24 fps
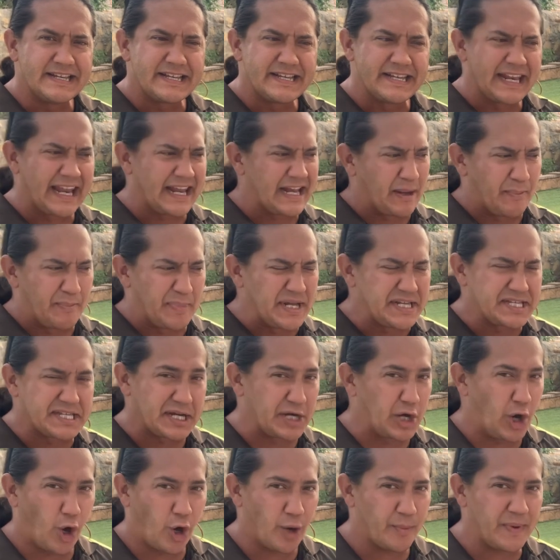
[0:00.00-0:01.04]
like a piece of
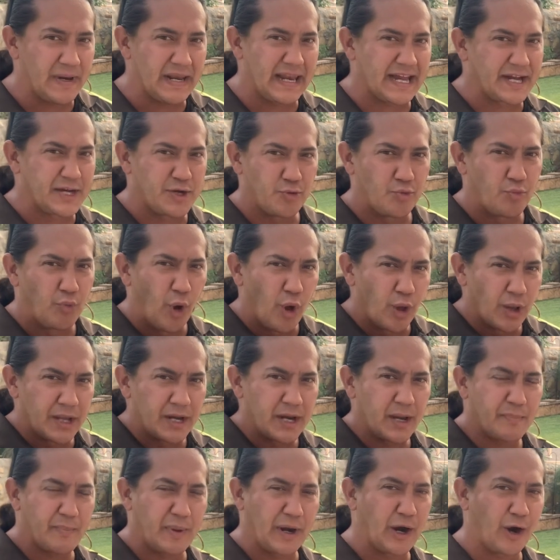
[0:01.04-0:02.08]
carpet, like you're rolling
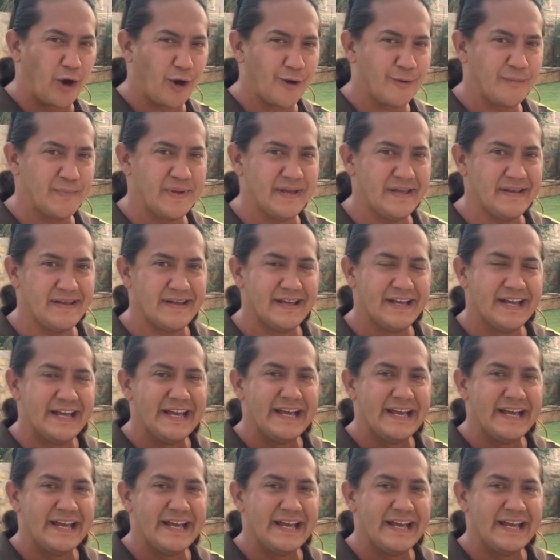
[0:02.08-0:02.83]
up a carpet.